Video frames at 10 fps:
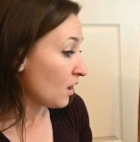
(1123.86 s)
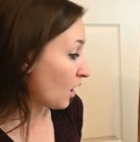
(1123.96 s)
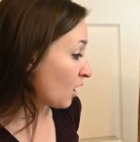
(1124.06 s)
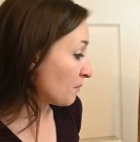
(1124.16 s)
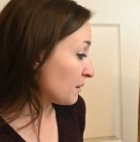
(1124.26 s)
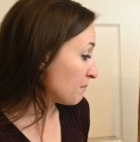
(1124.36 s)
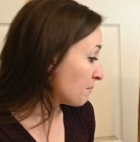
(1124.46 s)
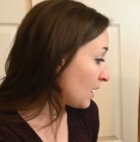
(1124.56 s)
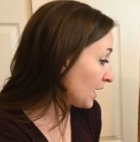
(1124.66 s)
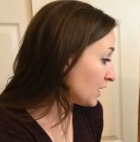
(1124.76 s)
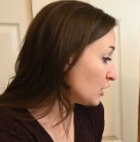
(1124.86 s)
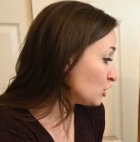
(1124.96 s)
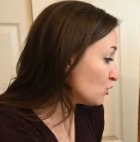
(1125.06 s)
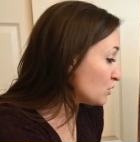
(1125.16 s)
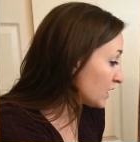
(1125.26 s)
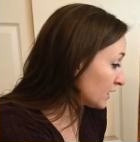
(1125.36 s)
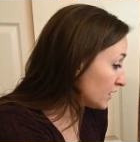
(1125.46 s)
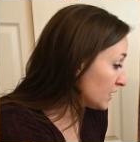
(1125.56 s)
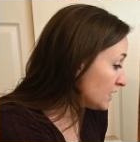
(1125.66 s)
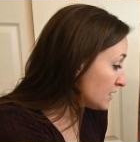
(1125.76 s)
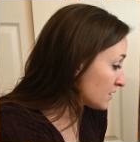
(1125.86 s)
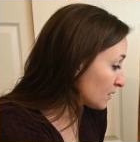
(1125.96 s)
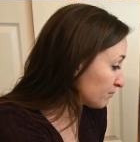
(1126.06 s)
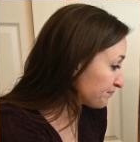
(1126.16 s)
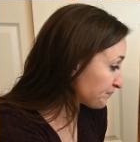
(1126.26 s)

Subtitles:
My utilities